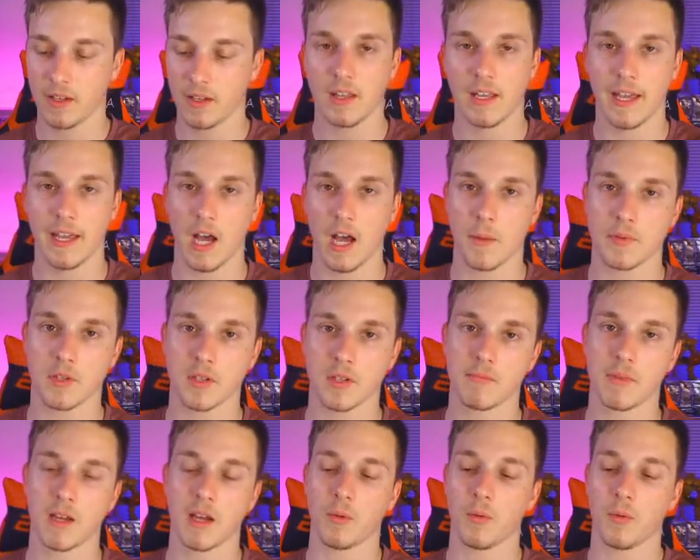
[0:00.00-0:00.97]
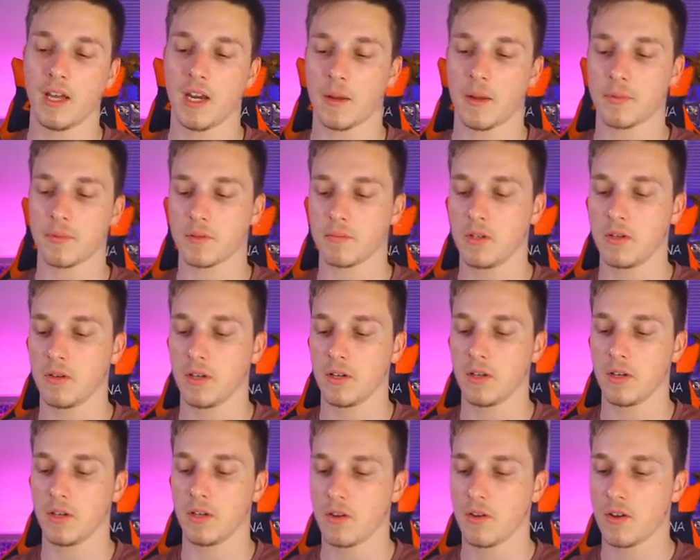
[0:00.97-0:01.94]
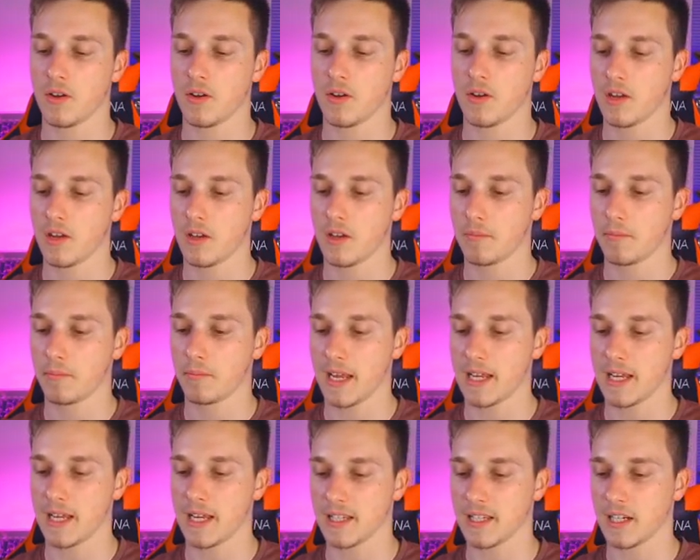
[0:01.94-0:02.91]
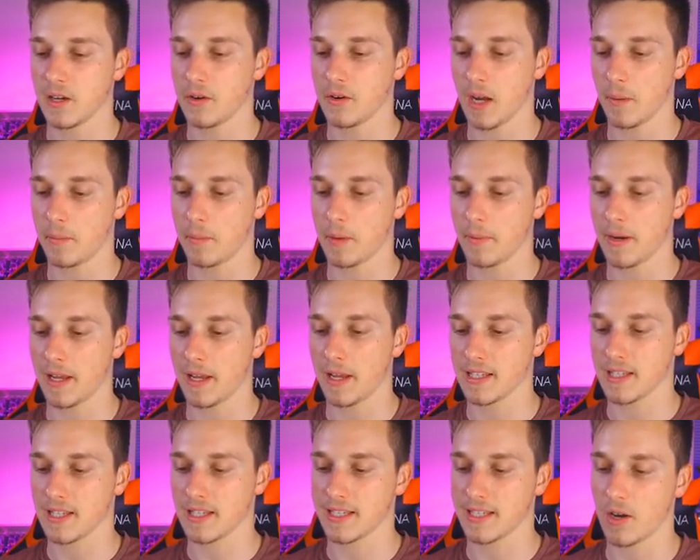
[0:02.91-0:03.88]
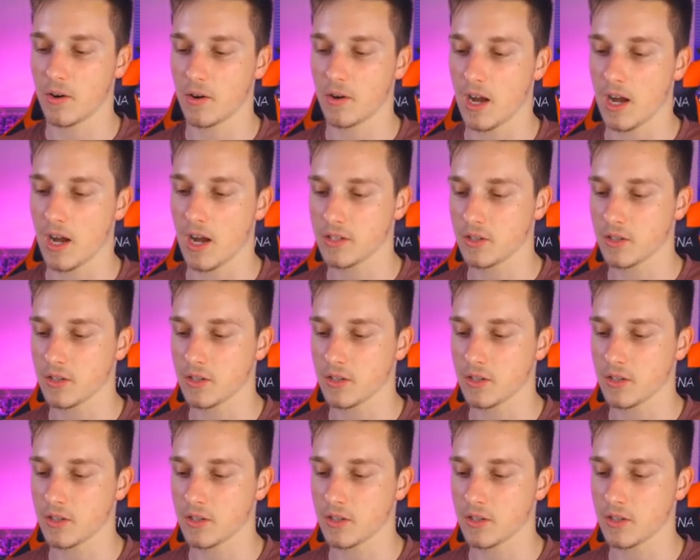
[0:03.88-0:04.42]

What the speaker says: We'll hit up some Yu-Gi-Oh! Places. I know a couple of places that sell cards.